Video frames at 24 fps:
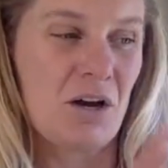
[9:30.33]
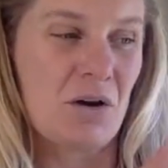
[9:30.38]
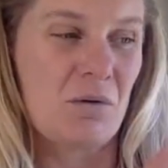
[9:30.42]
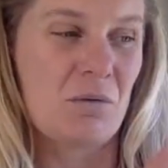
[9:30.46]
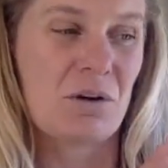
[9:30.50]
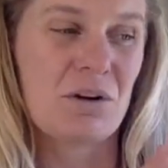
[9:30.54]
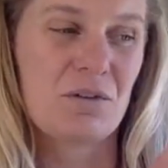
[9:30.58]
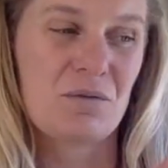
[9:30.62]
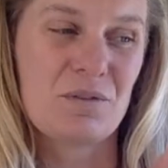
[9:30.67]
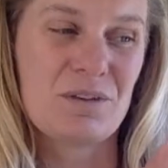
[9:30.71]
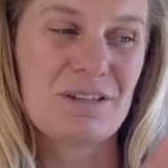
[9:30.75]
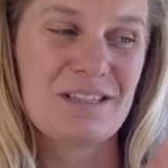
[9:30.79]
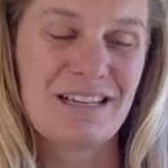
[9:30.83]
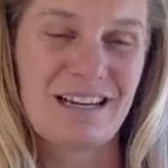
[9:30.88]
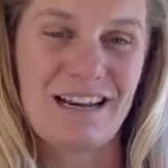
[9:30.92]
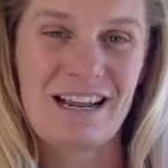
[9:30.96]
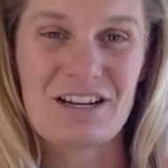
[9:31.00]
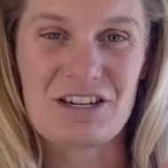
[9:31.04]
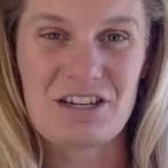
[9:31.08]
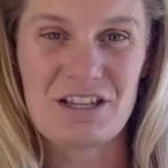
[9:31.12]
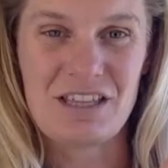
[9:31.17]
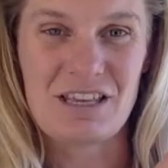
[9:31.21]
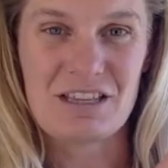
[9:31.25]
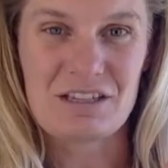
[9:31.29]
what if we said
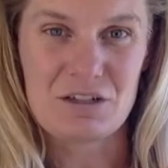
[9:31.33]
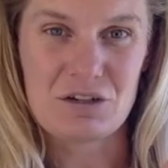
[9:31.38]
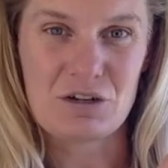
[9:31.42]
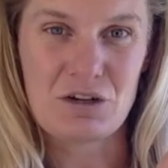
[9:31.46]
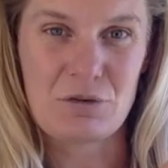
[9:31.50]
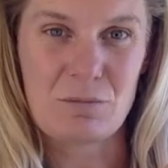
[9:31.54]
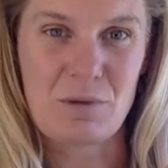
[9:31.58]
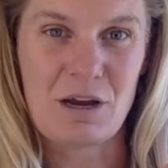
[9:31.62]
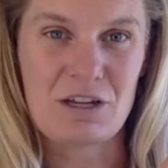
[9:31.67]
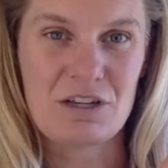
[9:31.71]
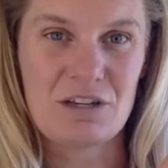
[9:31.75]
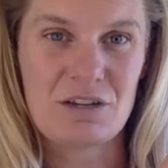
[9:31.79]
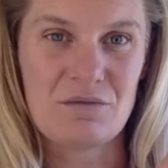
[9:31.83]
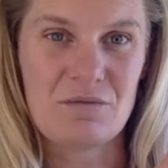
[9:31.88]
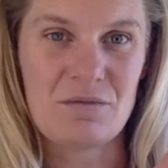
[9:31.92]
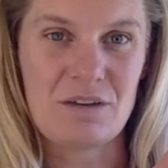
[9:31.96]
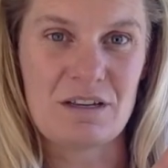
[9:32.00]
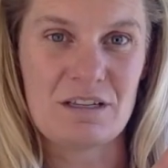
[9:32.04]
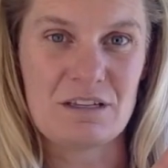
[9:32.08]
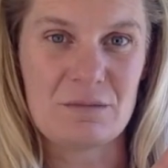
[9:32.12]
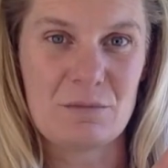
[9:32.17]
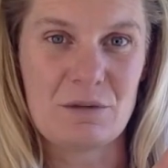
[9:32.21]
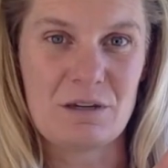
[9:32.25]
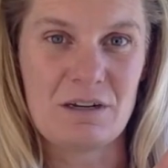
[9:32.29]
actually that's too much
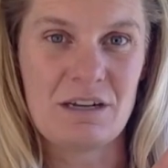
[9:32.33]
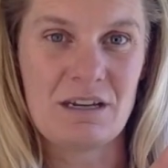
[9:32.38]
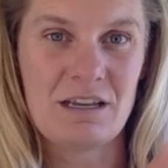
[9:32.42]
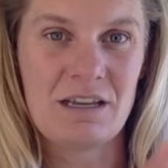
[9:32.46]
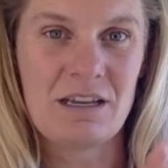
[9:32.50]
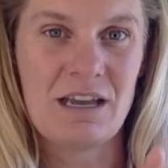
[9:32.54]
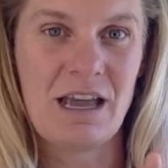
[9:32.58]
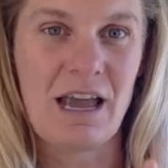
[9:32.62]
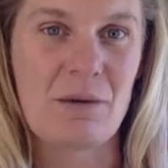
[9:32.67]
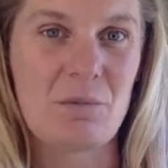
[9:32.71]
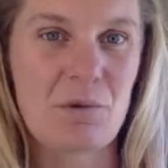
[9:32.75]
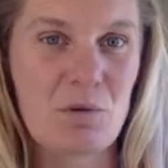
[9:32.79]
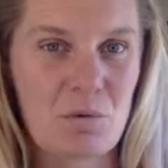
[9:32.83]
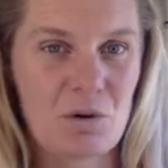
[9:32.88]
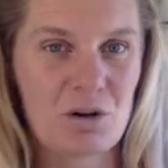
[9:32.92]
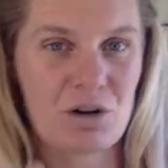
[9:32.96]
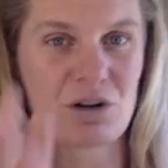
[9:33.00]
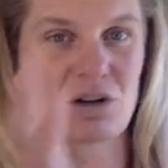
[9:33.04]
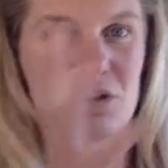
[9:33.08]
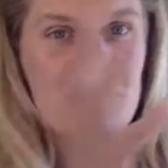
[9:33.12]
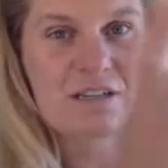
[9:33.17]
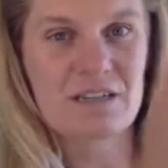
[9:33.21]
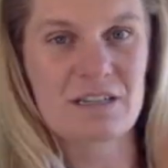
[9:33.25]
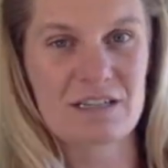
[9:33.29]
investment and we want
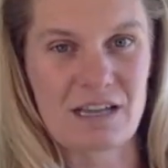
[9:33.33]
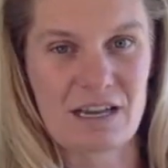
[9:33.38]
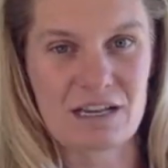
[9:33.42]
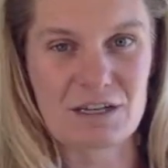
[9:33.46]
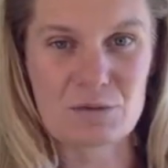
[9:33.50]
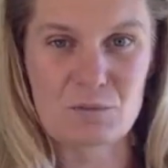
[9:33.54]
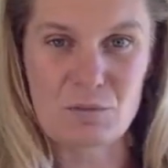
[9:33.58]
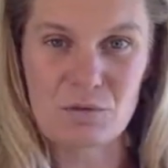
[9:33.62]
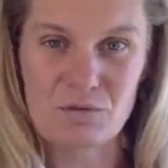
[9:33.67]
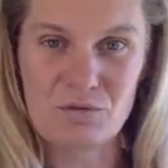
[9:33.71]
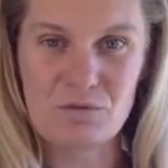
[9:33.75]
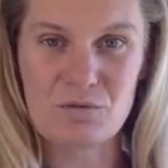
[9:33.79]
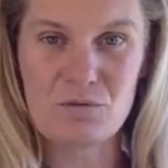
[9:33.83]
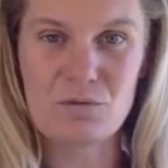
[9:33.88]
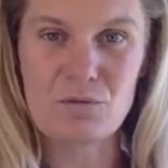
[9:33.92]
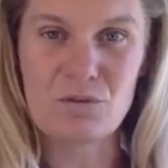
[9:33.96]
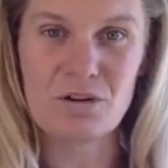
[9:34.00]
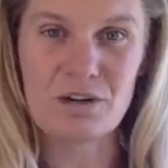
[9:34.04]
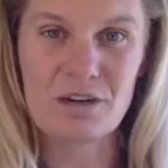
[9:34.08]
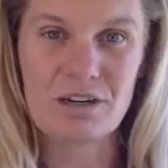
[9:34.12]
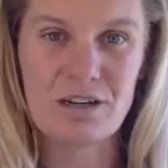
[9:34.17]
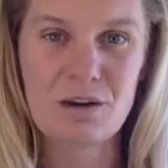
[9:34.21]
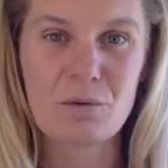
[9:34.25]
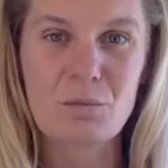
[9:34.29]
to go the stage
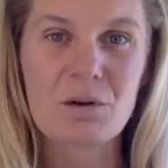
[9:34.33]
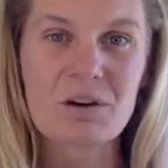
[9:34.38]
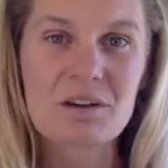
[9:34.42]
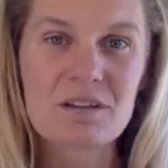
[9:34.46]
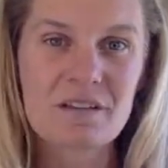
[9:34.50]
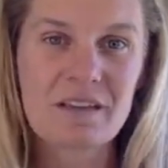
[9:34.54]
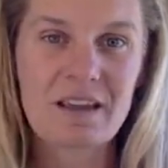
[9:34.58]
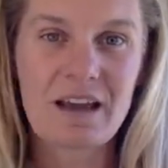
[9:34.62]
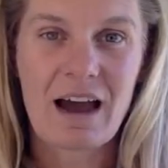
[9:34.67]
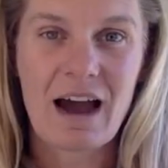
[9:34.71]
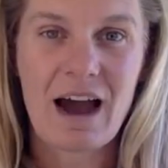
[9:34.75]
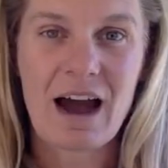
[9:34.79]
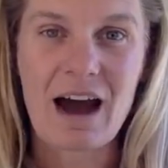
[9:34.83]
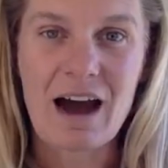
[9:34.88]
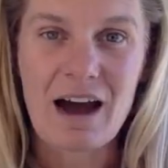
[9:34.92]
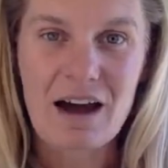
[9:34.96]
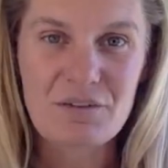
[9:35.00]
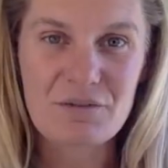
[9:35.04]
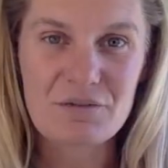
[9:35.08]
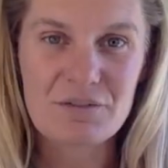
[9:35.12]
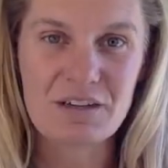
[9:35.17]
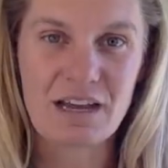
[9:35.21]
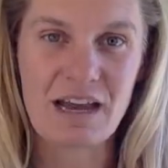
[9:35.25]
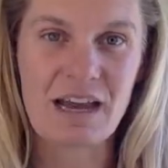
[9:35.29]
before? And what is that
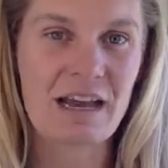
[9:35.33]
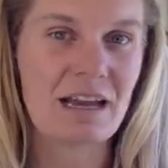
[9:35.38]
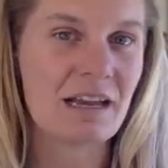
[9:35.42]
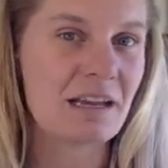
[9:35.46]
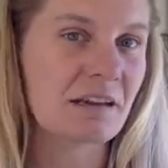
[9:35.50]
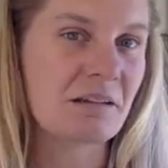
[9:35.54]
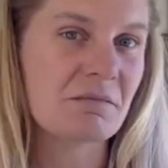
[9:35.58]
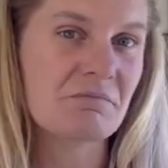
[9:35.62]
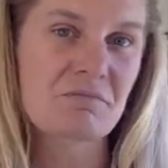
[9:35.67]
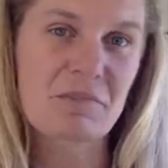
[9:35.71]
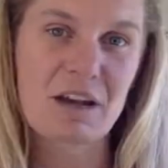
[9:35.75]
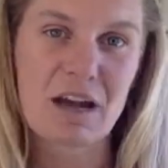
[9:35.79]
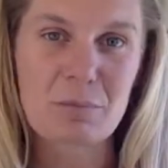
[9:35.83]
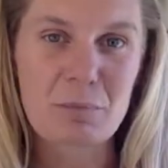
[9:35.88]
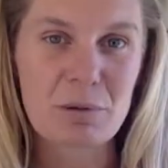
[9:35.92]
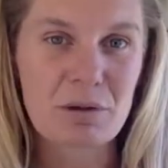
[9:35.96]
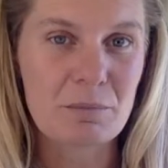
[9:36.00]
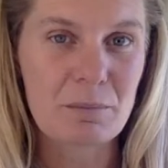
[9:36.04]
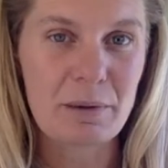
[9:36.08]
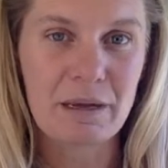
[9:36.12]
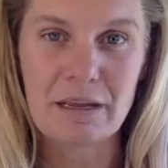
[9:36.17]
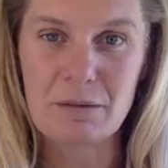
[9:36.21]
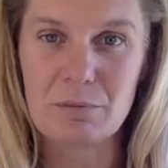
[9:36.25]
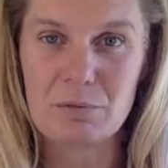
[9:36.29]
half day, couple
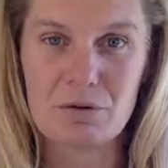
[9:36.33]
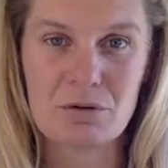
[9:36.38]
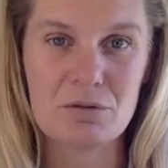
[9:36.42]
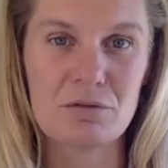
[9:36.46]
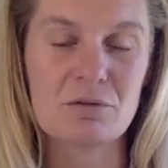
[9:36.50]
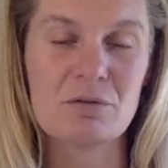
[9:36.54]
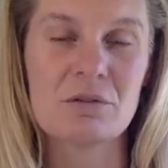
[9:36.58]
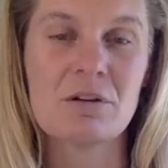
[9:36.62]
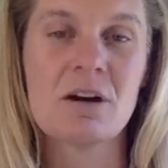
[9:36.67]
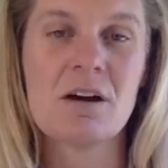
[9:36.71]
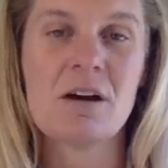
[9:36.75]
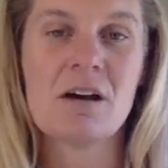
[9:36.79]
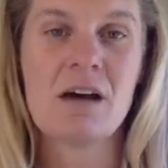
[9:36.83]
of people,